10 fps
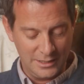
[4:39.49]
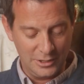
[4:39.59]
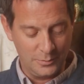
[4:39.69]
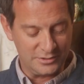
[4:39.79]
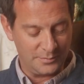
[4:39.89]

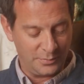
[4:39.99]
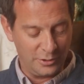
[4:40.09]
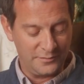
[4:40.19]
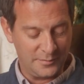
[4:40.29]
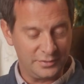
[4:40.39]
It was the
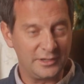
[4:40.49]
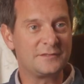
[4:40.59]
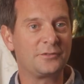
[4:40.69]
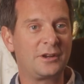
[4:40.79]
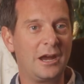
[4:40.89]
perfect place
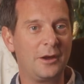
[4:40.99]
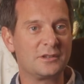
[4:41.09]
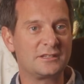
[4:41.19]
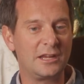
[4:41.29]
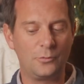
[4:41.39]
for Karen
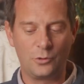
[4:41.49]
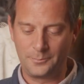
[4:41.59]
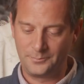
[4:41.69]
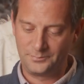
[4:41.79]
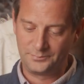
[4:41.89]
to stay warm.
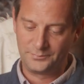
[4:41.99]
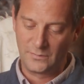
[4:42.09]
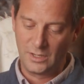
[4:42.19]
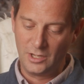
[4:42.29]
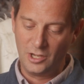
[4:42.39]

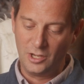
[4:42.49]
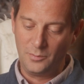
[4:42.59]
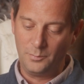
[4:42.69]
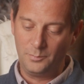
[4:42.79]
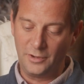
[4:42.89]

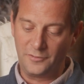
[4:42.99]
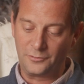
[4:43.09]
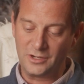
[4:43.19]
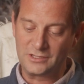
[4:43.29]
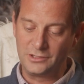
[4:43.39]
But
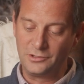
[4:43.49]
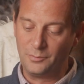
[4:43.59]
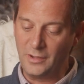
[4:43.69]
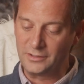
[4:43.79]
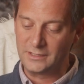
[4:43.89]
Frosty, you'll
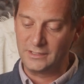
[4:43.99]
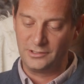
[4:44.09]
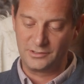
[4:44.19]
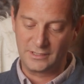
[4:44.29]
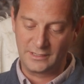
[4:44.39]
melt in
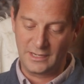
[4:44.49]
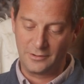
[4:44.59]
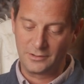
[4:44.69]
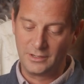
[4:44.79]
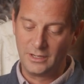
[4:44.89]
here, said
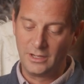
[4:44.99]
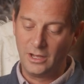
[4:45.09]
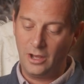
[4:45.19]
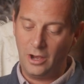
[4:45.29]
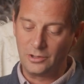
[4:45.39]
Karen.
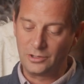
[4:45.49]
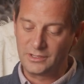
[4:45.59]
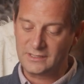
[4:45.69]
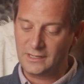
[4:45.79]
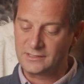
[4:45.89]
I'll
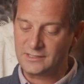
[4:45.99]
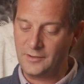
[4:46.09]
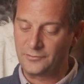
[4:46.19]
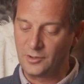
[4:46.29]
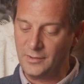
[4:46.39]
only stay
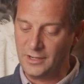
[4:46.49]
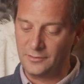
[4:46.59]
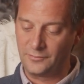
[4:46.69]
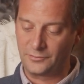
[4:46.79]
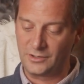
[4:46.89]
inside for a minute,
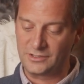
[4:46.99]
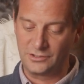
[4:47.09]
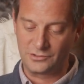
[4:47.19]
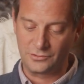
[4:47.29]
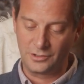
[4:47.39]
Frosty
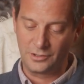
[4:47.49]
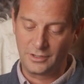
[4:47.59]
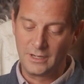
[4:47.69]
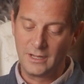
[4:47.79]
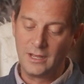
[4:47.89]
assured her.
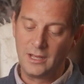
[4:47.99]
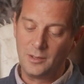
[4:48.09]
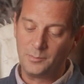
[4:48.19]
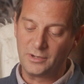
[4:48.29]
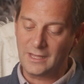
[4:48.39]

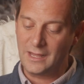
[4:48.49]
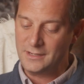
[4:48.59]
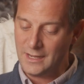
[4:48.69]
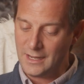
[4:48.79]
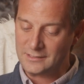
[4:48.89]
But that
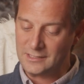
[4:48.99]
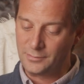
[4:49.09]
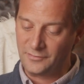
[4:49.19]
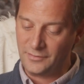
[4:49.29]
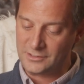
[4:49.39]
nasty
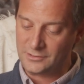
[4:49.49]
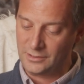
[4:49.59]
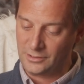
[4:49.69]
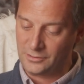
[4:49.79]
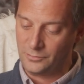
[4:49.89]
Professor
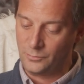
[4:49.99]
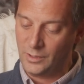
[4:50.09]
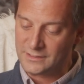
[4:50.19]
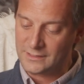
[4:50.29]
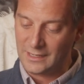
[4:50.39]
Hinkle
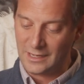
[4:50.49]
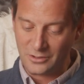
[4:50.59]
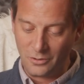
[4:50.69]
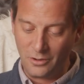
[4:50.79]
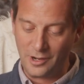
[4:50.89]
once again
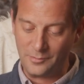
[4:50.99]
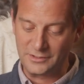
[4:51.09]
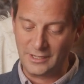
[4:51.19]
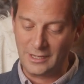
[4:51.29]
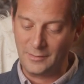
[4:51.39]
caught up
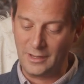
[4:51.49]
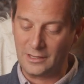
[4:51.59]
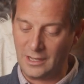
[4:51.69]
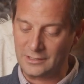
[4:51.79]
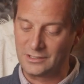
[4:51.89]
with them and
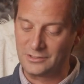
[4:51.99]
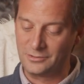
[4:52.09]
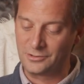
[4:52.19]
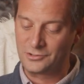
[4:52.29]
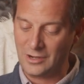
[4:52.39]
locked the
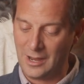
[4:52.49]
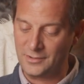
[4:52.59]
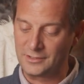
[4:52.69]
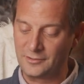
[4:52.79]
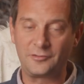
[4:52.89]
door,
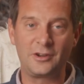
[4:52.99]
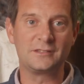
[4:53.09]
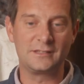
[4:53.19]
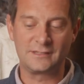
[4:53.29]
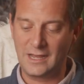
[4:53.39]
trapping the
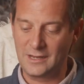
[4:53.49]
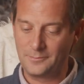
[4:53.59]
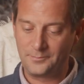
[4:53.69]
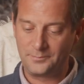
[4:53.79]
friends inside.